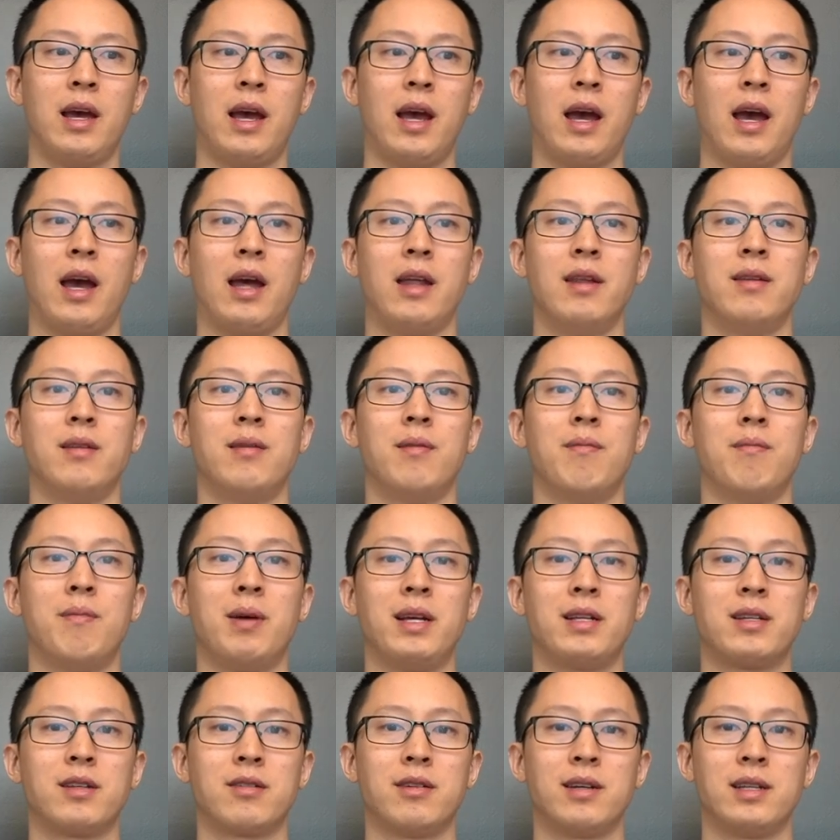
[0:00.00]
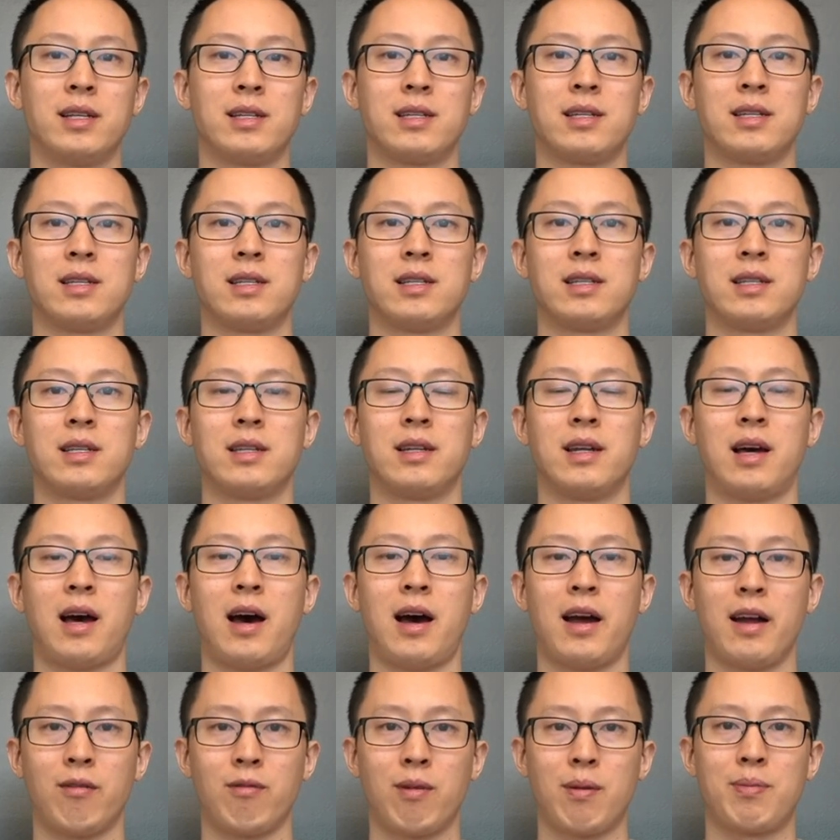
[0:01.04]
And basically, this is in
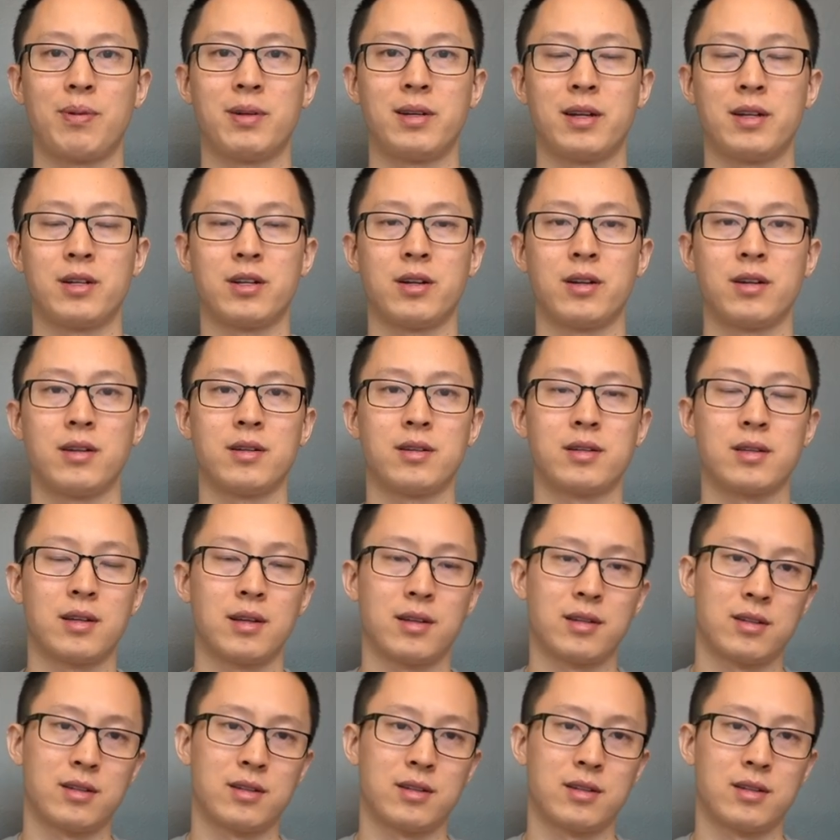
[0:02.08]
high repetitions,